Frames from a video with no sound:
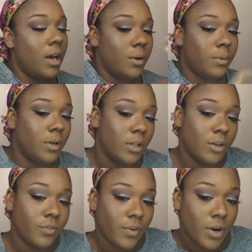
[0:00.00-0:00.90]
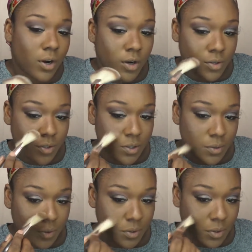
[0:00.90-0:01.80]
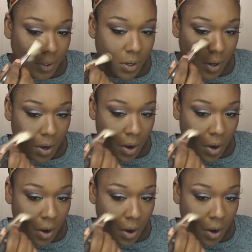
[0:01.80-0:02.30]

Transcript: I went a little far, so we're just gonna.